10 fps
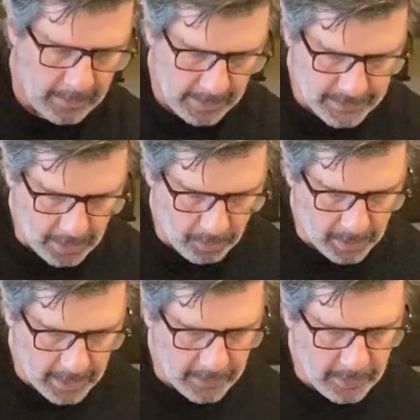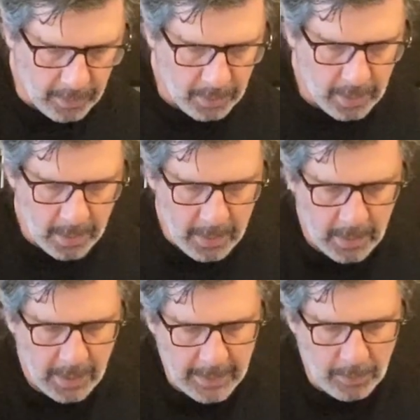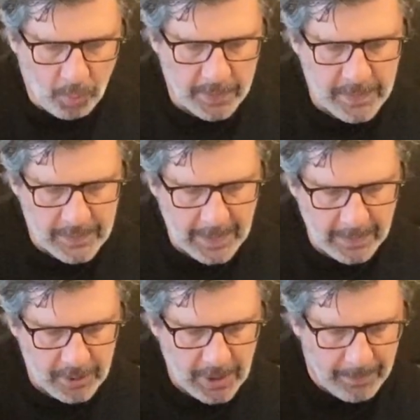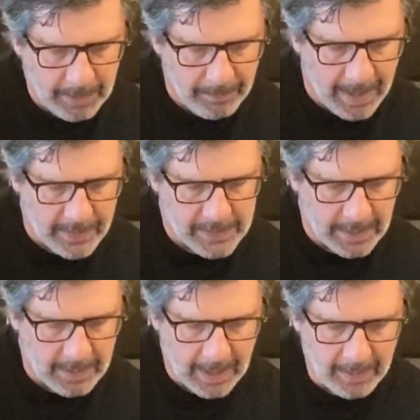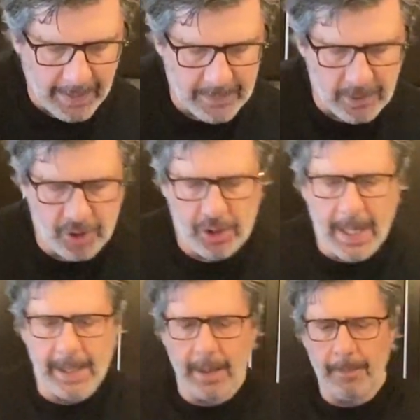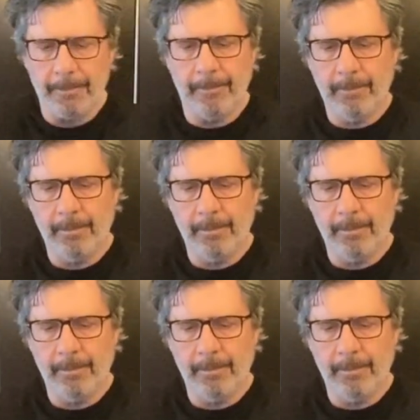That's all we're going to do. And then once it's in the shaping basket, I like to shake it.